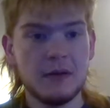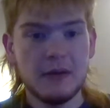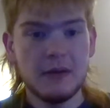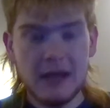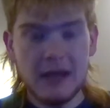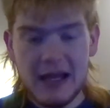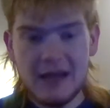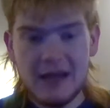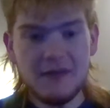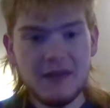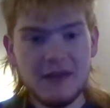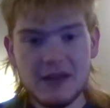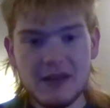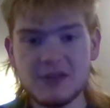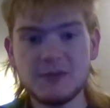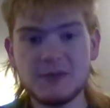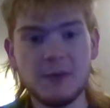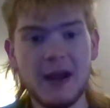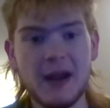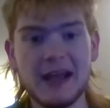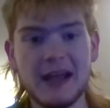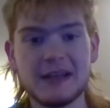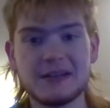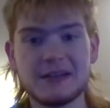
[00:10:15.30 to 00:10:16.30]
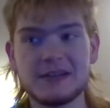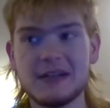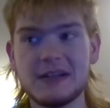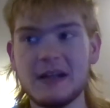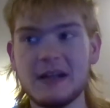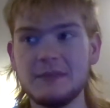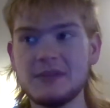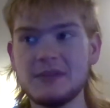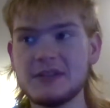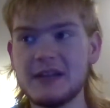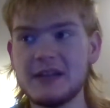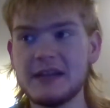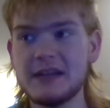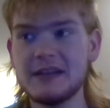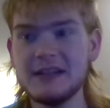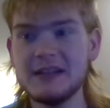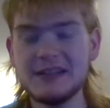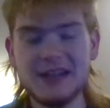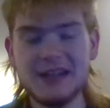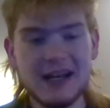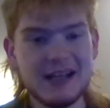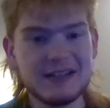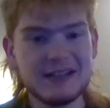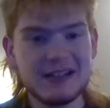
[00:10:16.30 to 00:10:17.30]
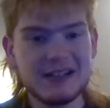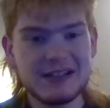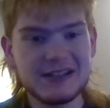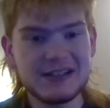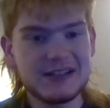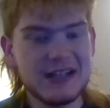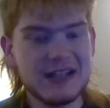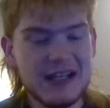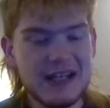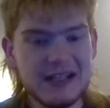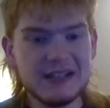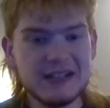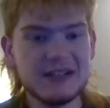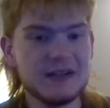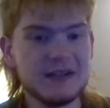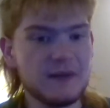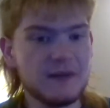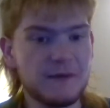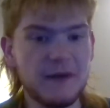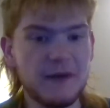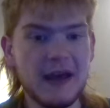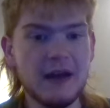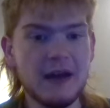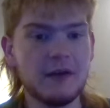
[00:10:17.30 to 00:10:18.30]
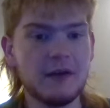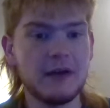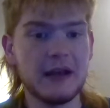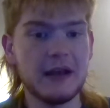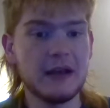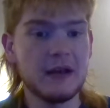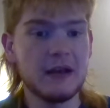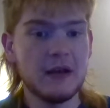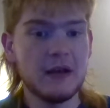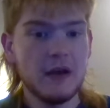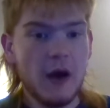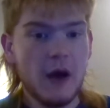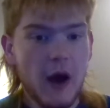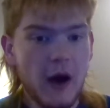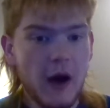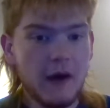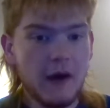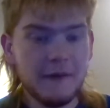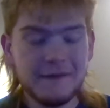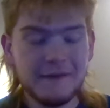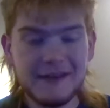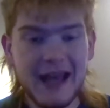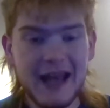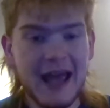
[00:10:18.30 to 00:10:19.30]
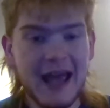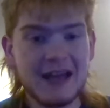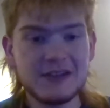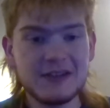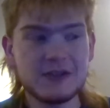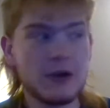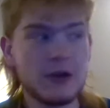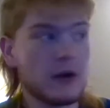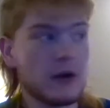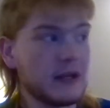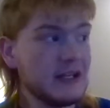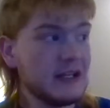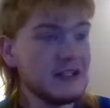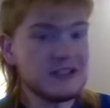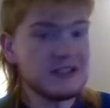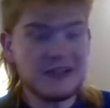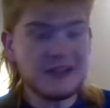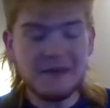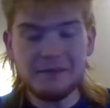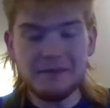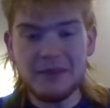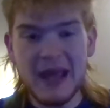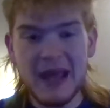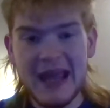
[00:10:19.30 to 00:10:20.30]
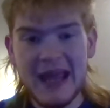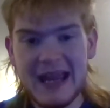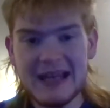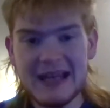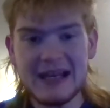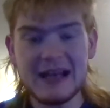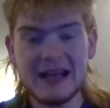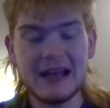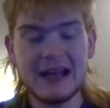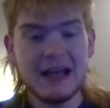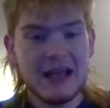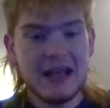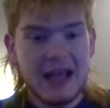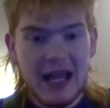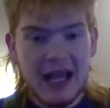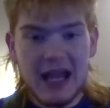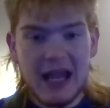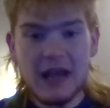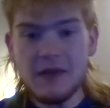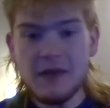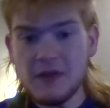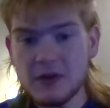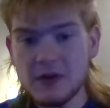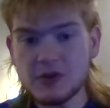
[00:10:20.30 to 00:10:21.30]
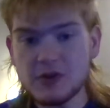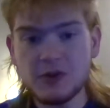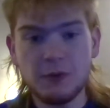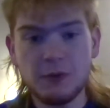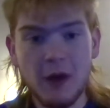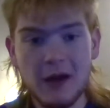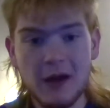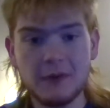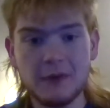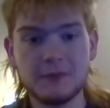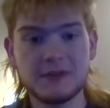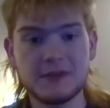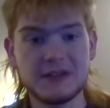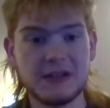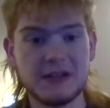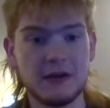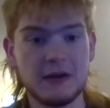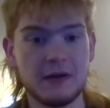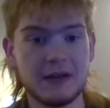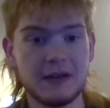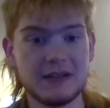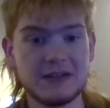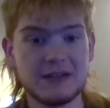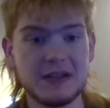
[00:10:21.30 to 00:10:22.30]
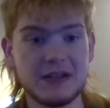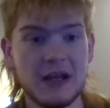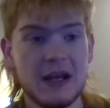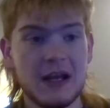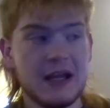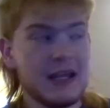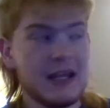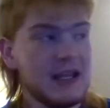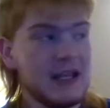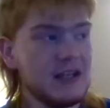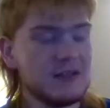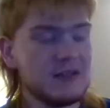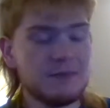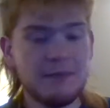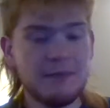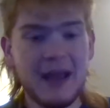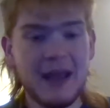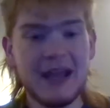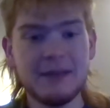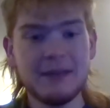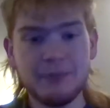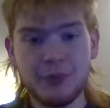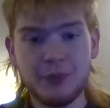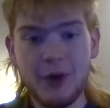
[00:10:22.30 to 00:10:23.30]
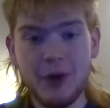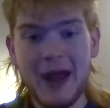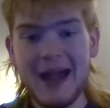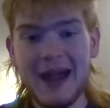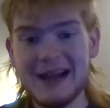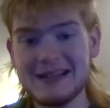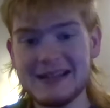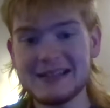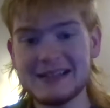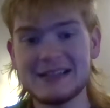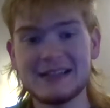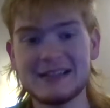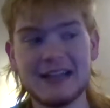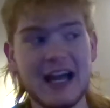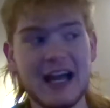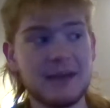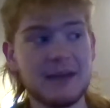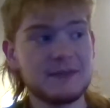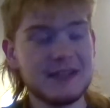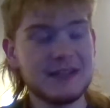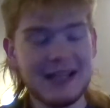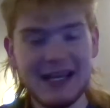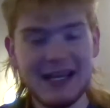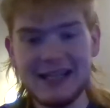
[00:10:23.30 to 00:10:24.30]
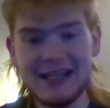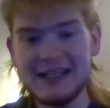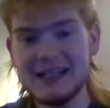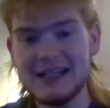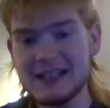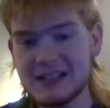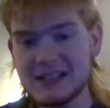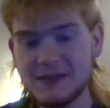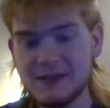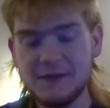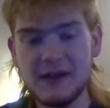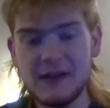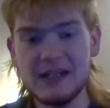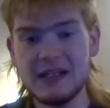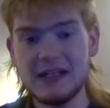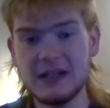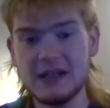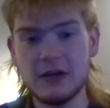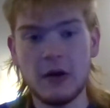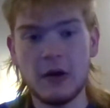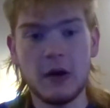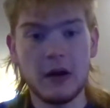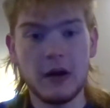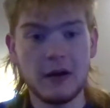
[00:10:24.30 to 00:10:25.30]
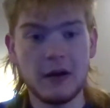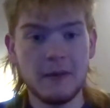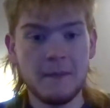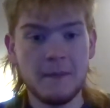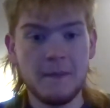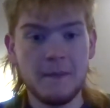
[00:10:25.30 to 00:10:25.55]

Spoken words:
in this race. And I'm just like, this guy's a seasoned veteran of NASCAR. He's competed in the Truck Series. He's made practice laps in an Xfinity car.